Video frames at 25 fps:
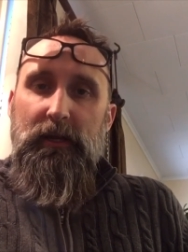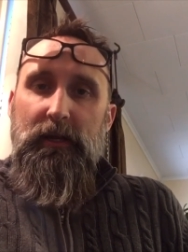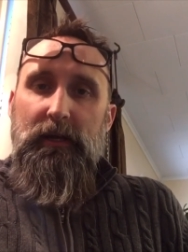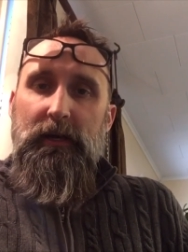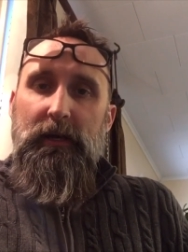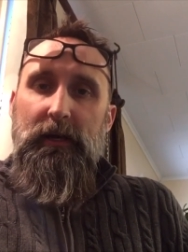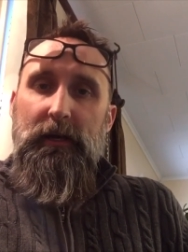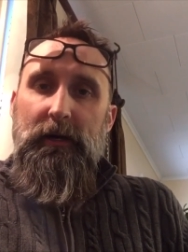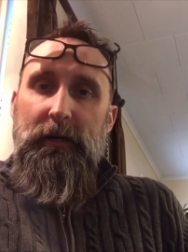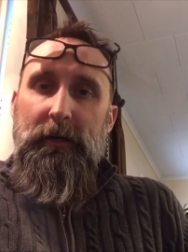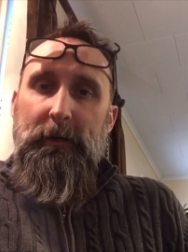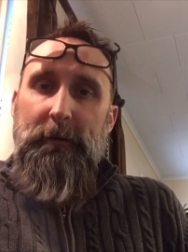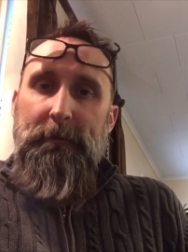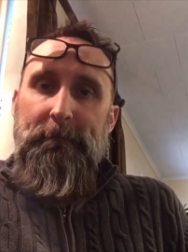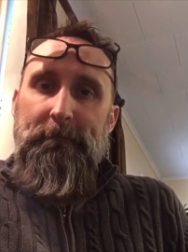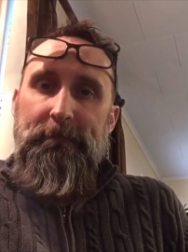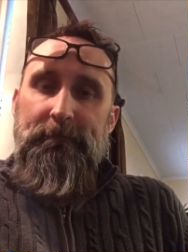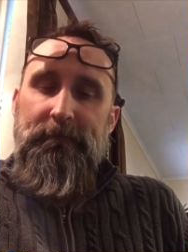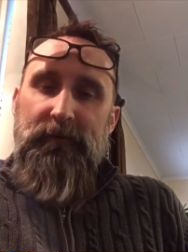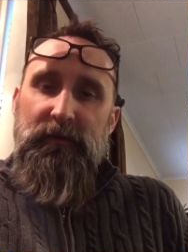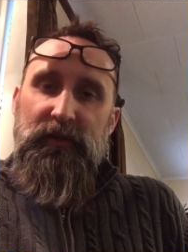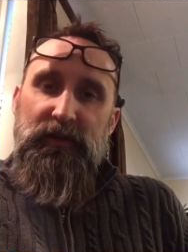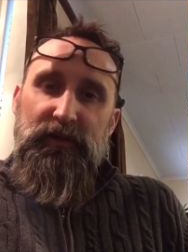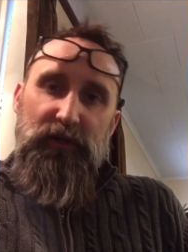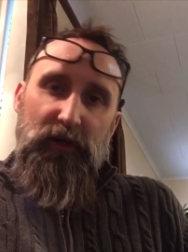Um,
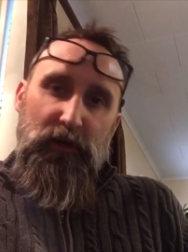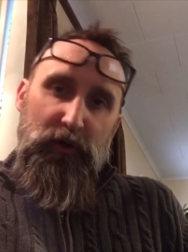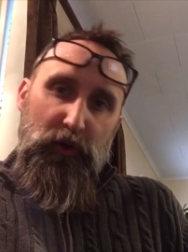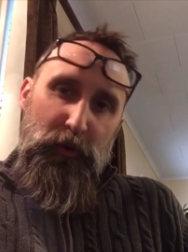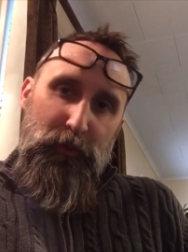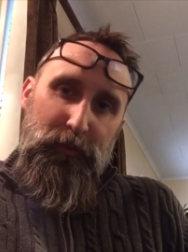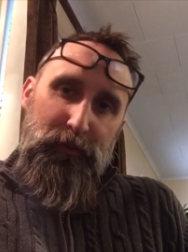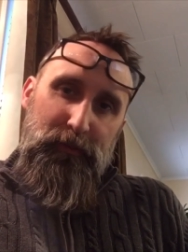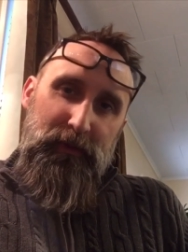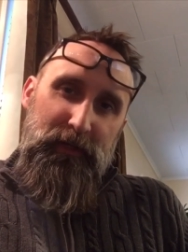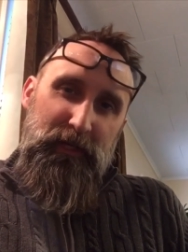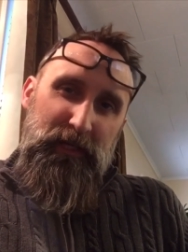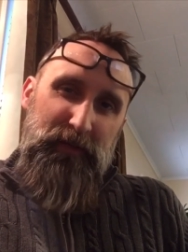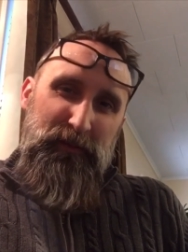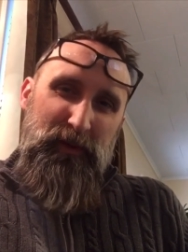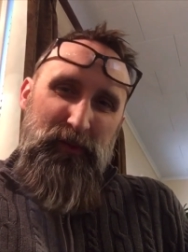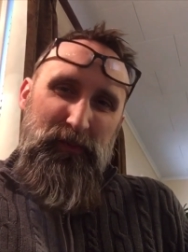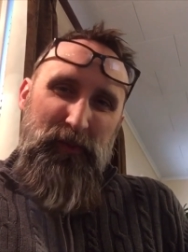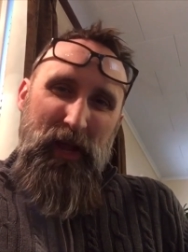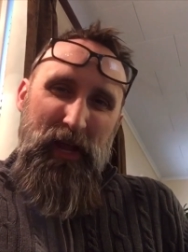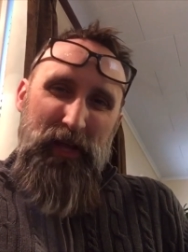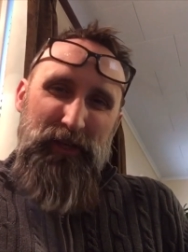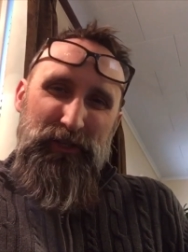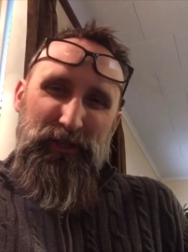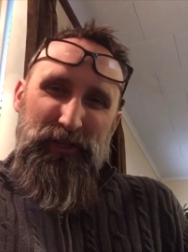so please be
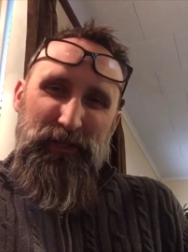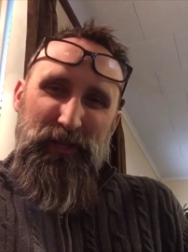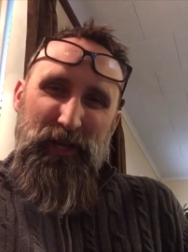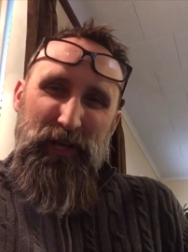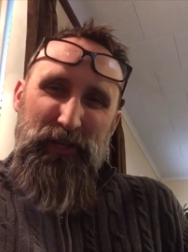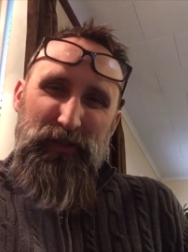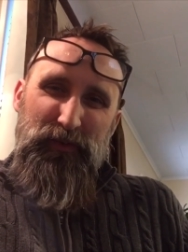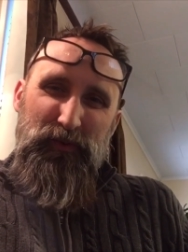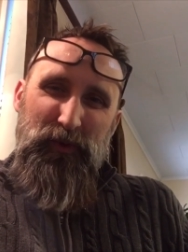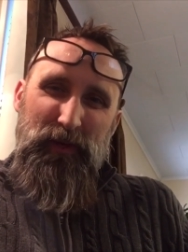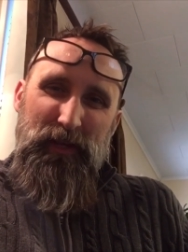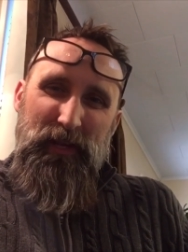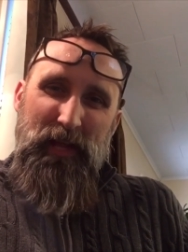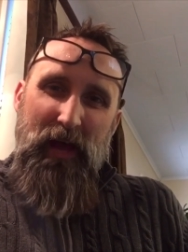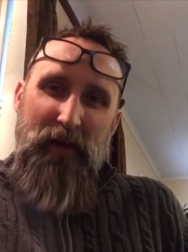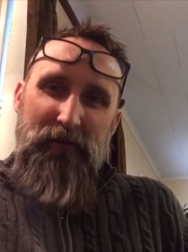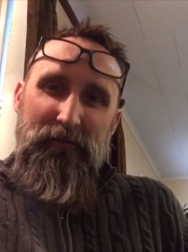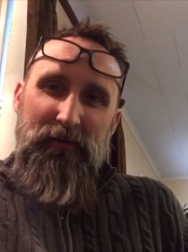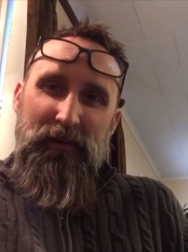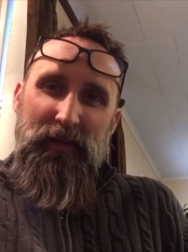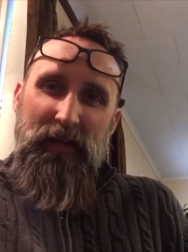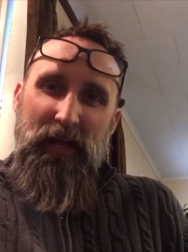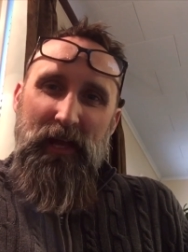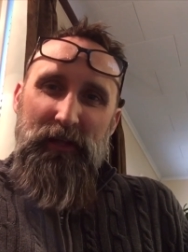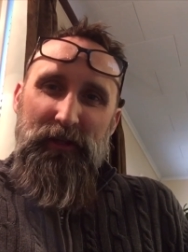patient as we
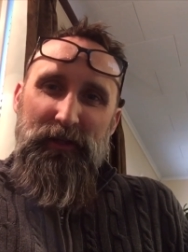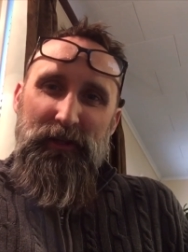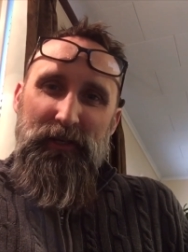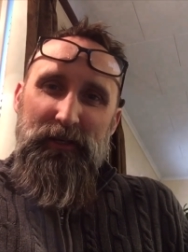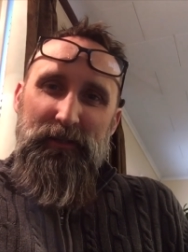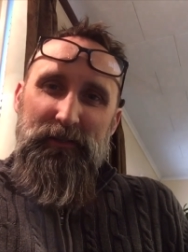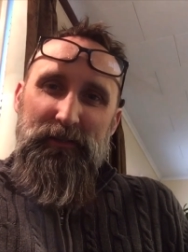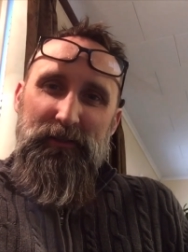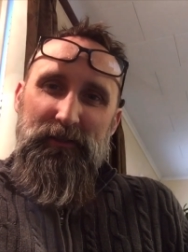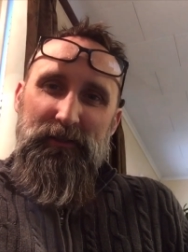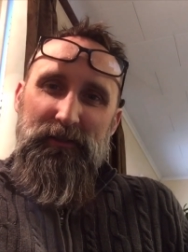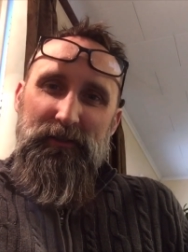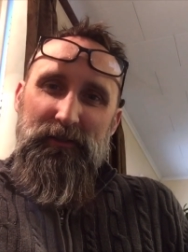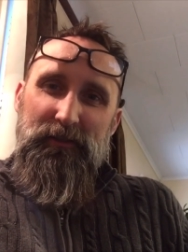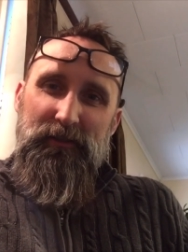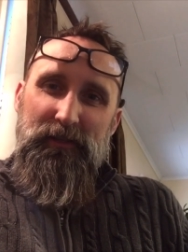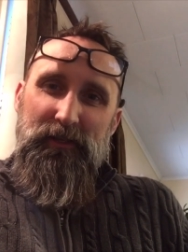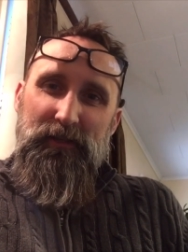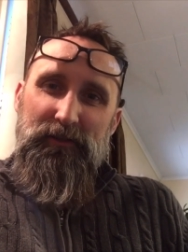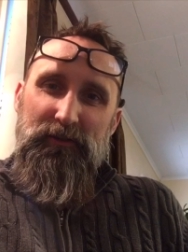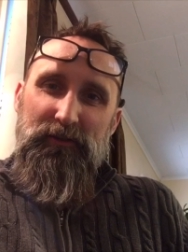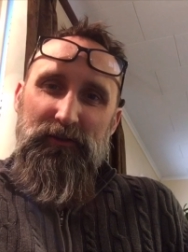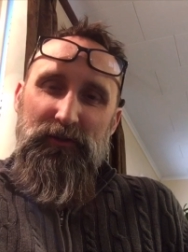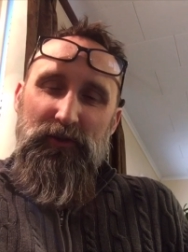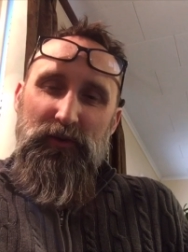navigate this,
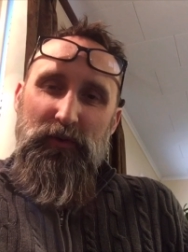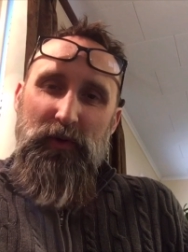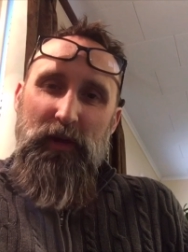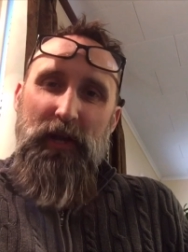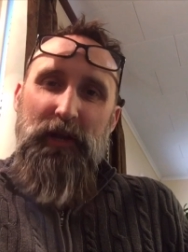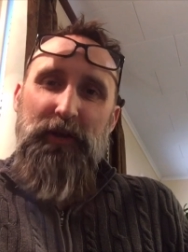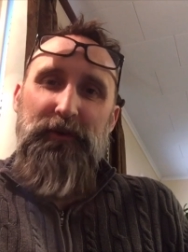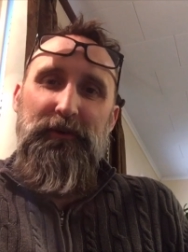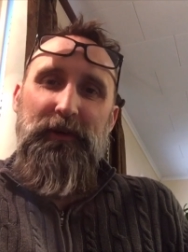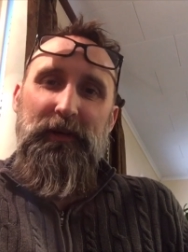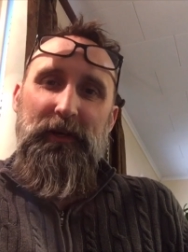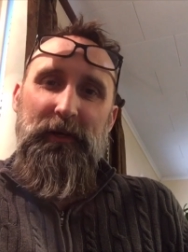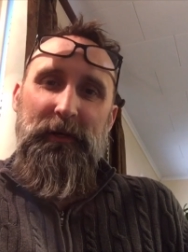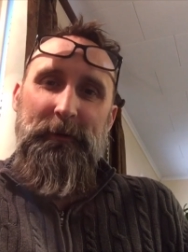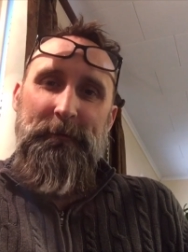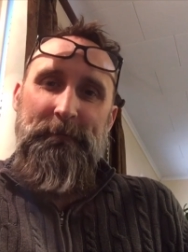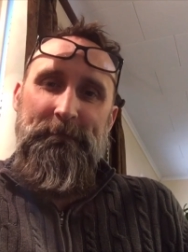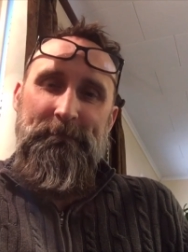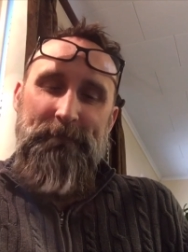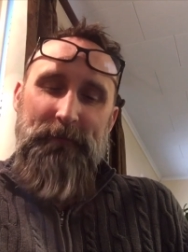this new area.